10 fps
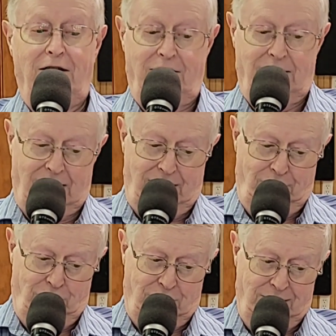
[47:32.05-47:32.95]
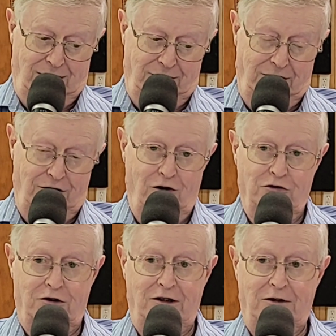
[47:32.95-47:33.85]
And they're kind of looking down their
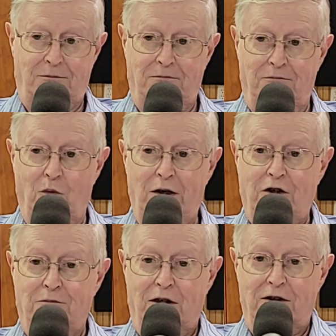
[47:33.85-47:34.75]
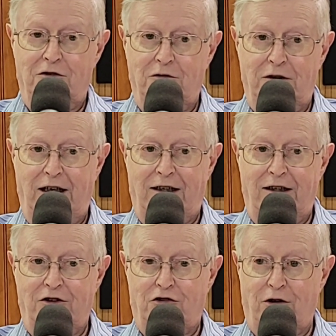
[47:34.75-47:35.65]
nose at these weaker brothers who can't
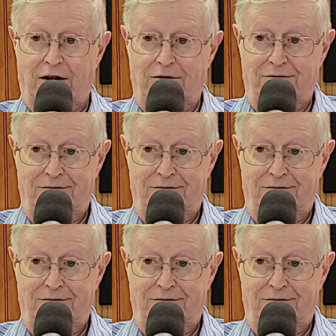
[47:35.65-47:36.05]
get it straight.